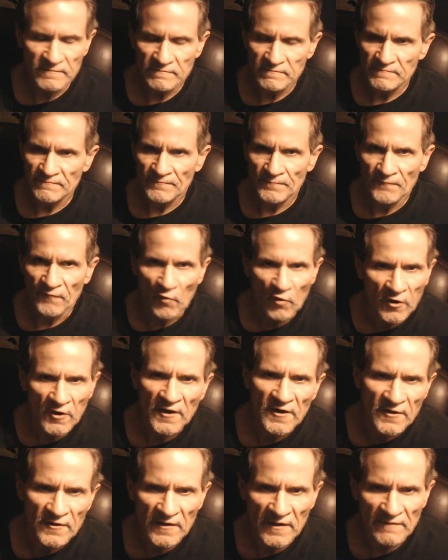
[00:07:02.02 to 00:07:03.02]

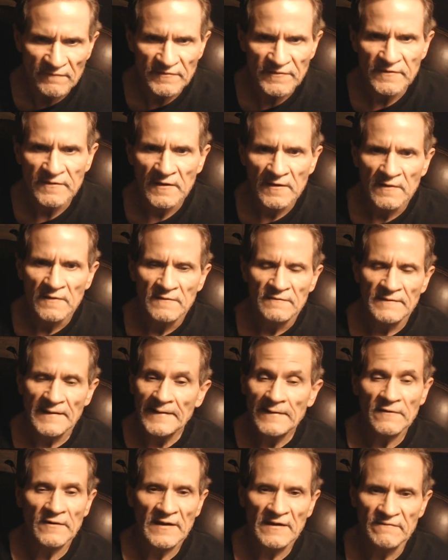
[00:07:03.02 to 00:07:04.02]
$400 of it, they
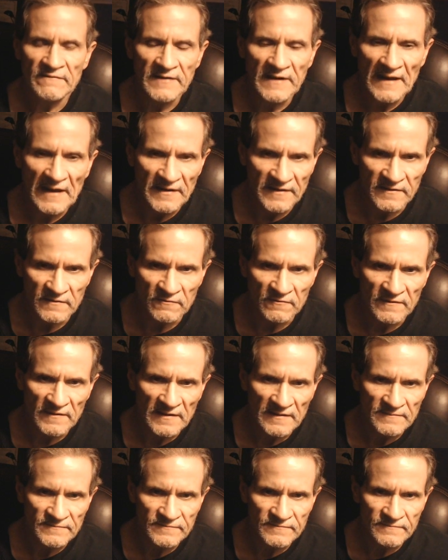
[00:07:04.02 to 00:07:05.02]
don't have any idea where
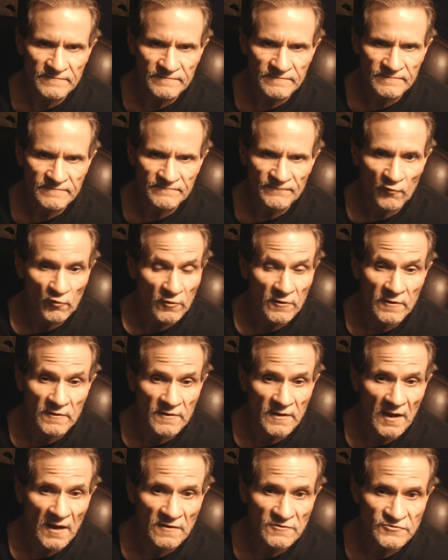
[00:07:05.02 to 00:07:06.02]
that
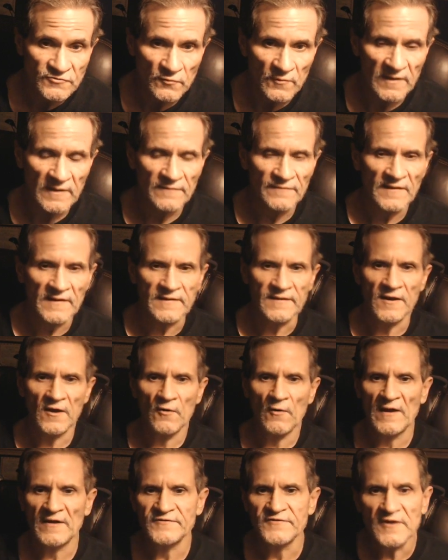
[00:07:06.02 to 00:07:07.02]
$400 went. They know
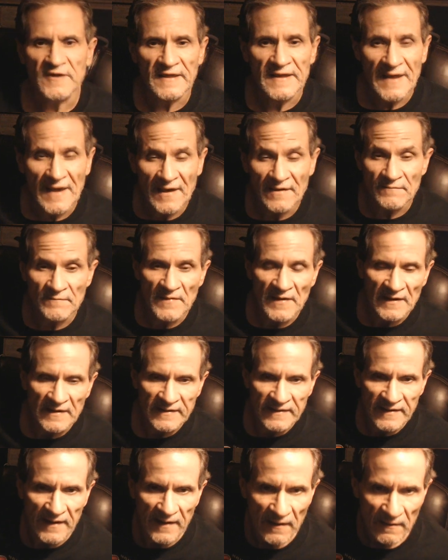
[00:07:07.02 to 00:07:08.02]
I took it out of my
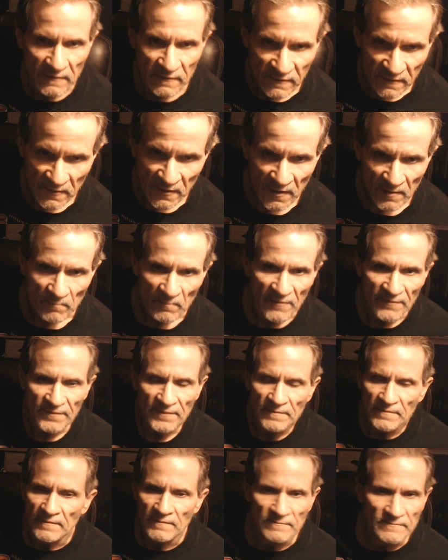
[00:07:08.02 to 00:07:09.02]
account, but
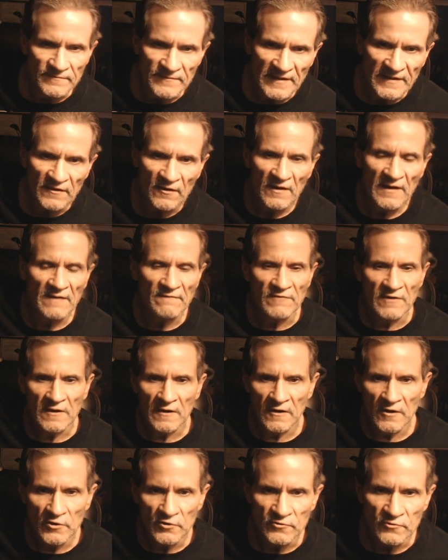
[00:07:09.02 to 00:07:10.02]
they don't have a
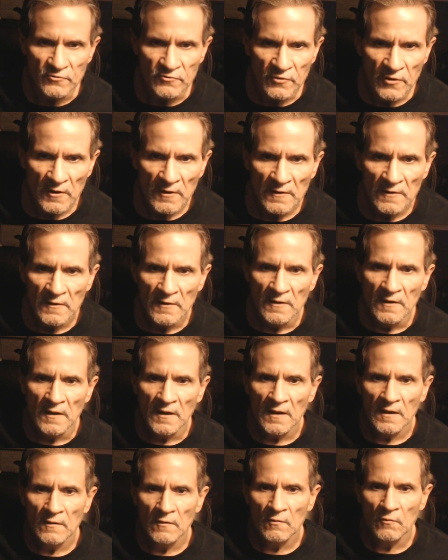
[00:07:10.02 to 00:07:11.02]
clue
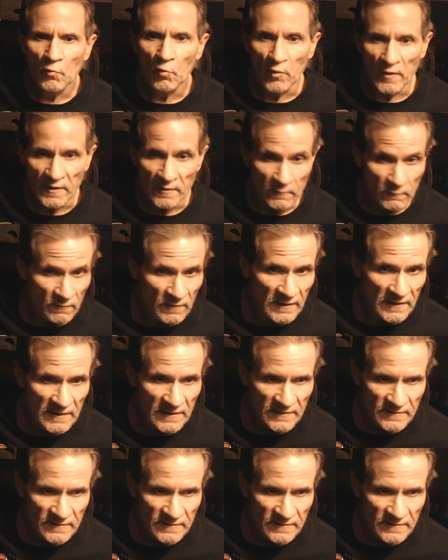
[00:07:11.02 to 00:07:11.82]
where it went.